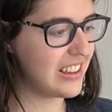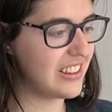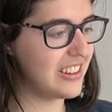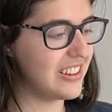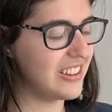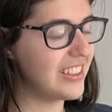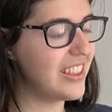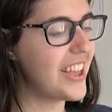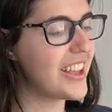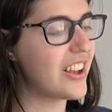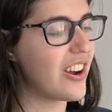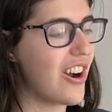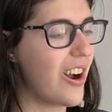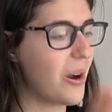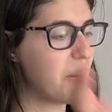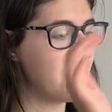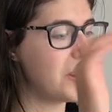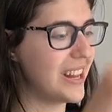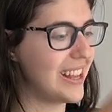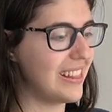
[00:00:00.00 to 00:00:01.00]
Good like
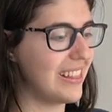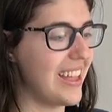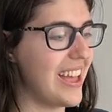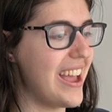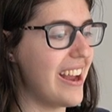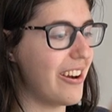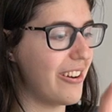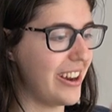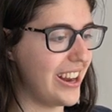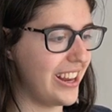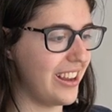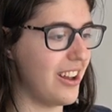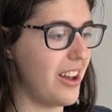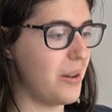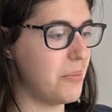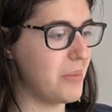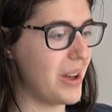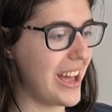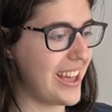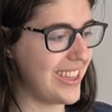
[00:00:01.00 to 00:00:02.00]
harmony layering
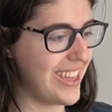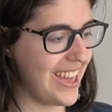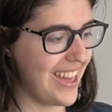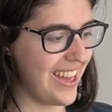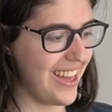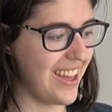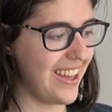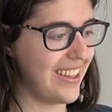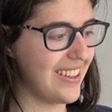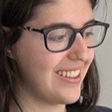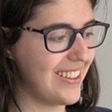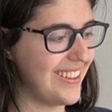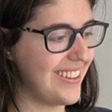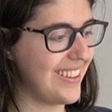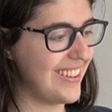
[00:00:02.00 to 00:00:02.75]
on Bahie.